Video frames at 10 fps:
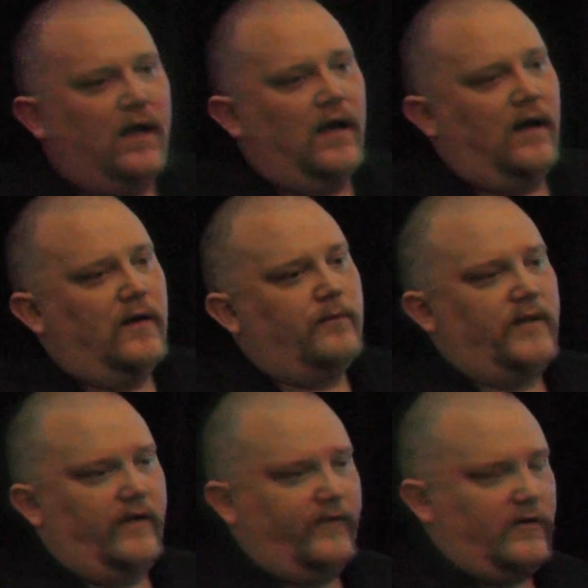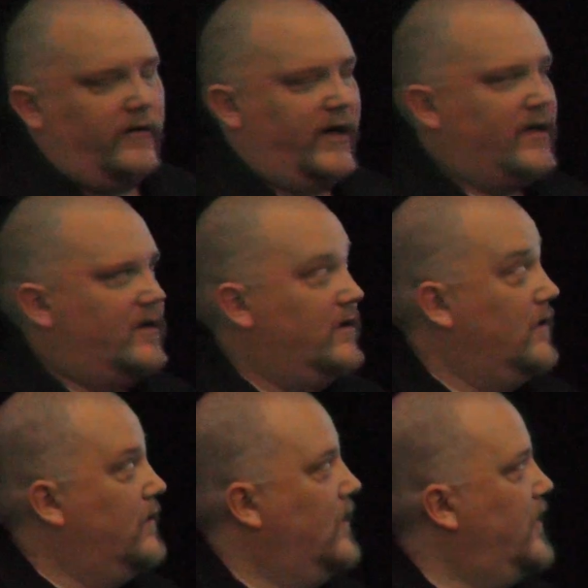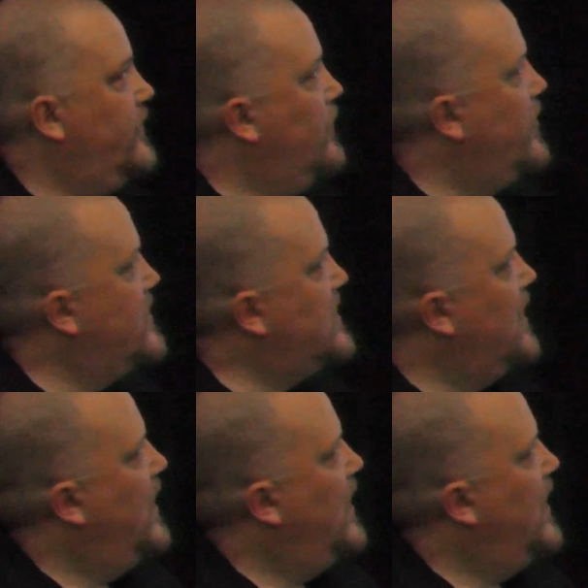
They've corrected it online for us.